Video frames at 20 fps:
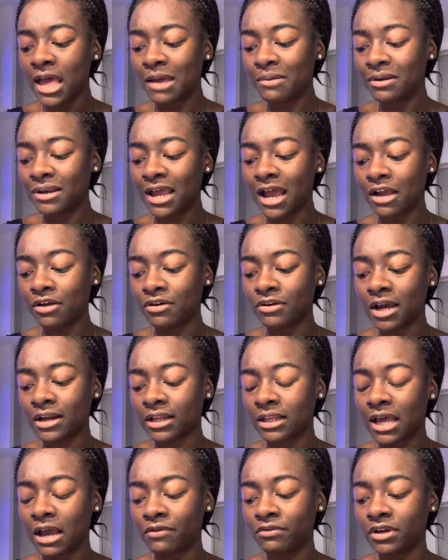But now you're not
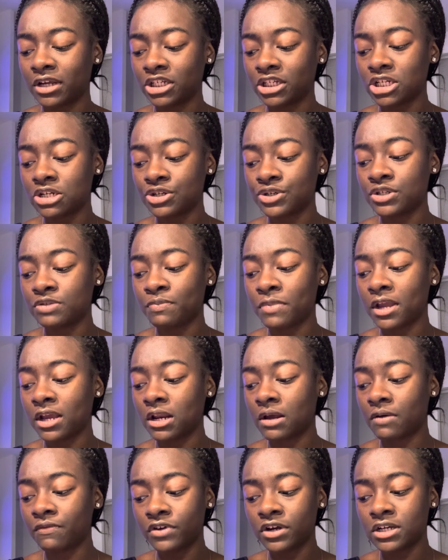allowing that shit. You're speaking
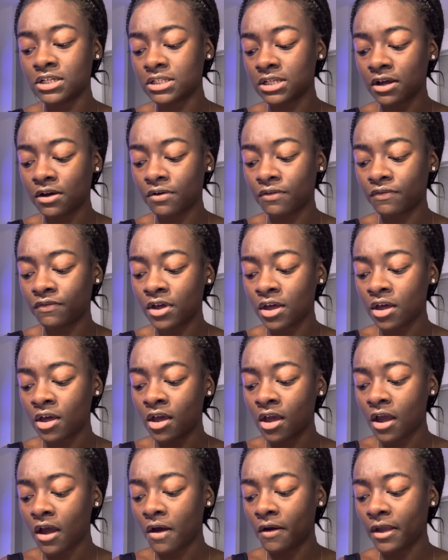up for yourself,
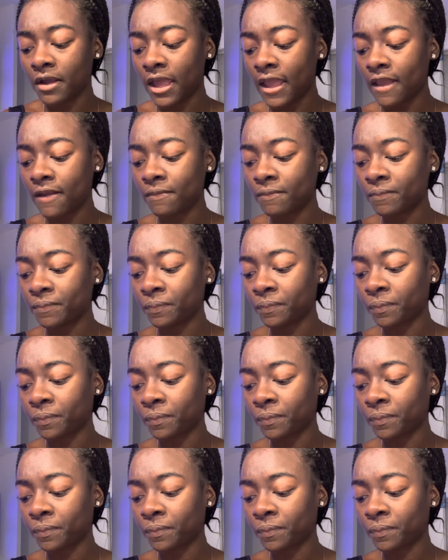okay?